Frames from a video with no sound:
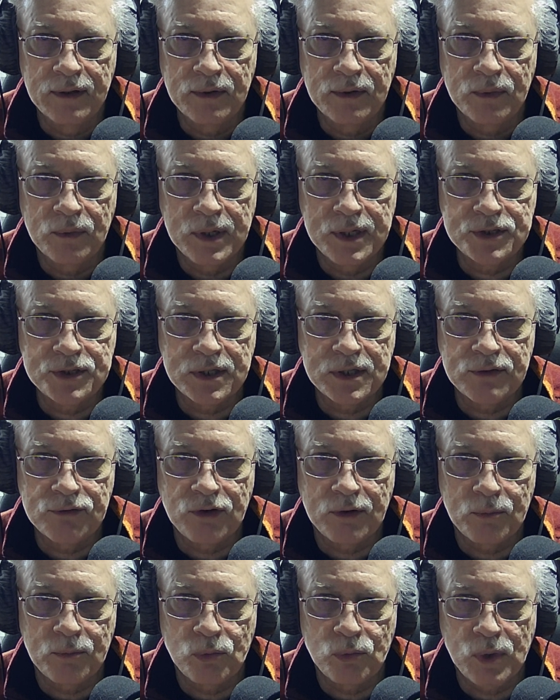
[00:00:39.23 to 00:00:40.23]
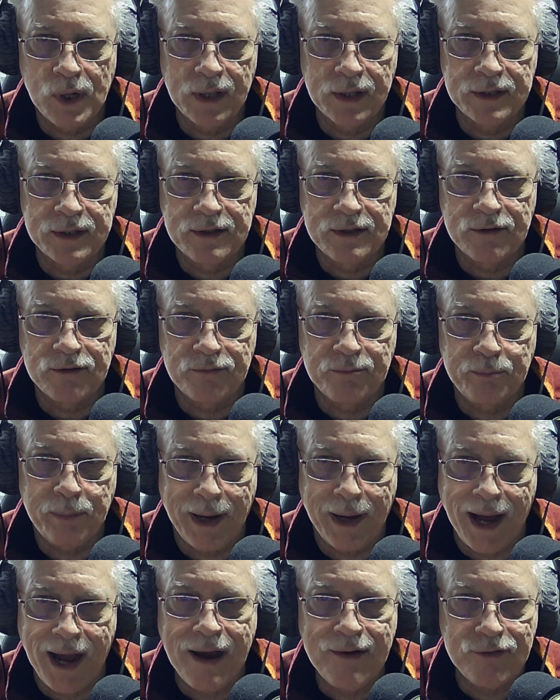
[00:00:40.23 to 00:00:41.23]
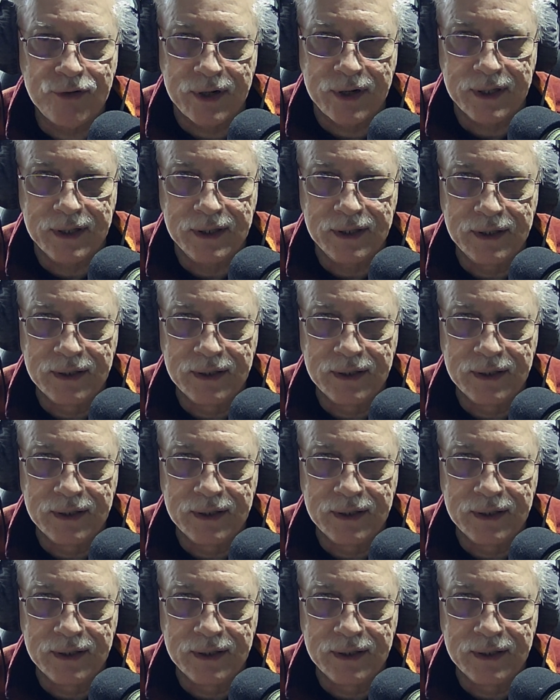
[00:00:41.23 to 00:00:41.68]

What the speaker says: risen from relative poverty